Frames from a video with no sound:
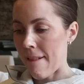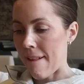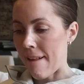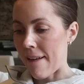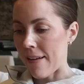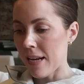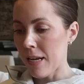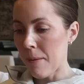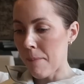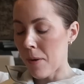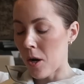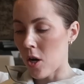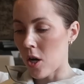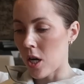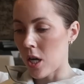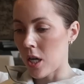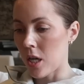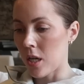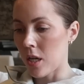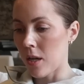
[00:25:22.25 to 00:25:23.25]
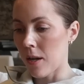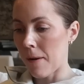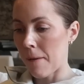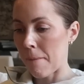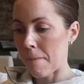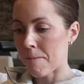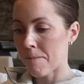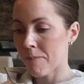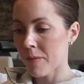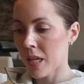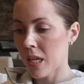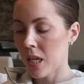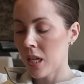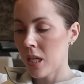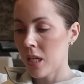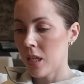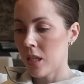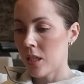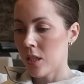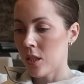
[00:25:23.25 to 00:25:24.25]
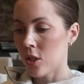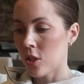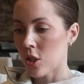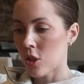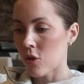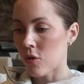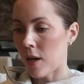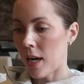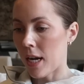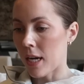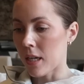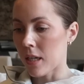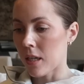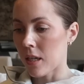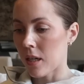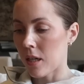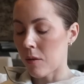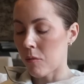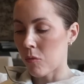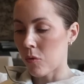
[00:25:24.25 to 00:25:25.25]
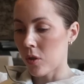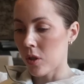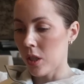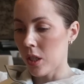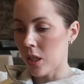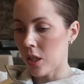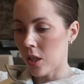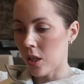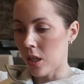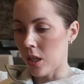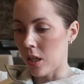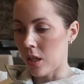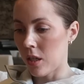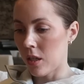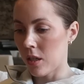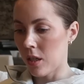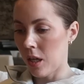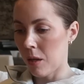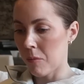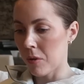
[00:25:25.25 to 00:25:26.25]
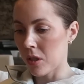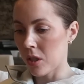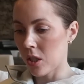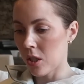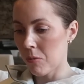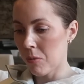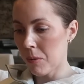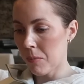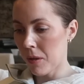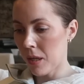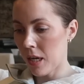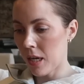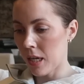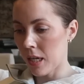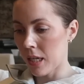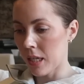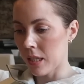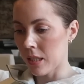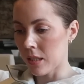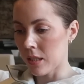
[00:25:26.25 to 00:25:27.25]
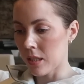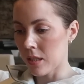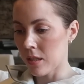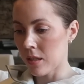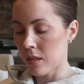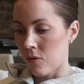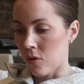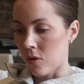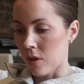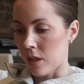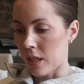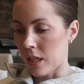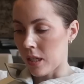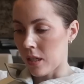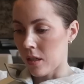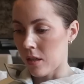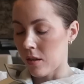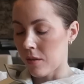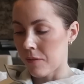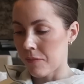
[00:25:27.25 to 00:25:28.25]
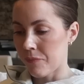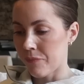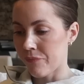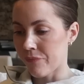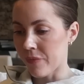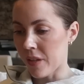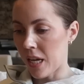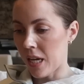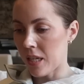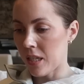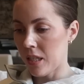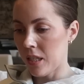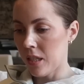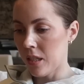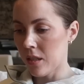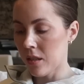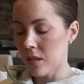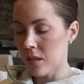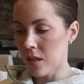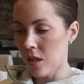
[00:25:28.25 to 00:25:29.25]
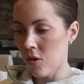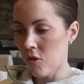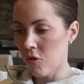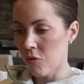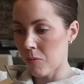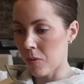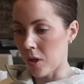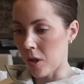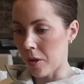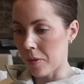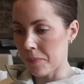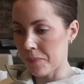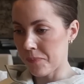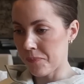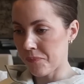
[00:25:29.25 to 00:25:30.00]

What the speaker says: I am on track. I'm really good. I'm a little bit behind for like editing and stuff, but